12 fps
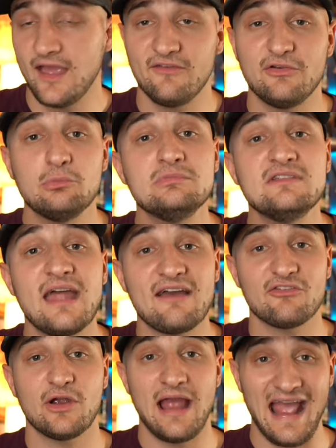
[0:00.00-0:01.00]
if you've
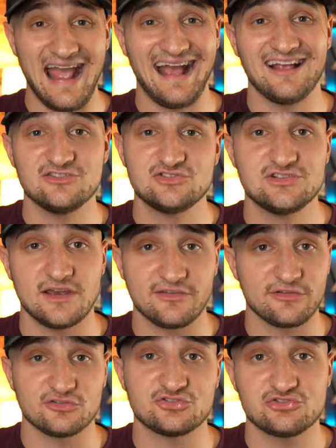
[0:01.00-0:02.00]
never had
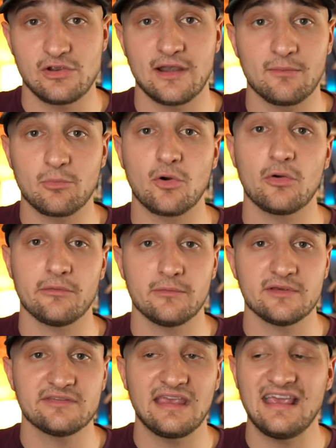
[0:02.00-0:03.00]
just their straight up corn
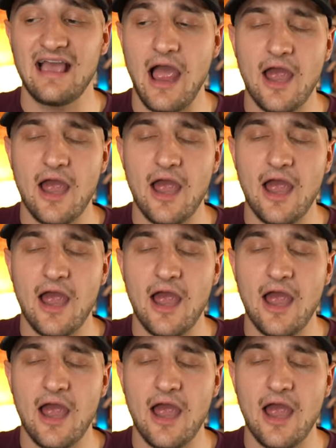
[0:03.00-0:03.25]
whiskey,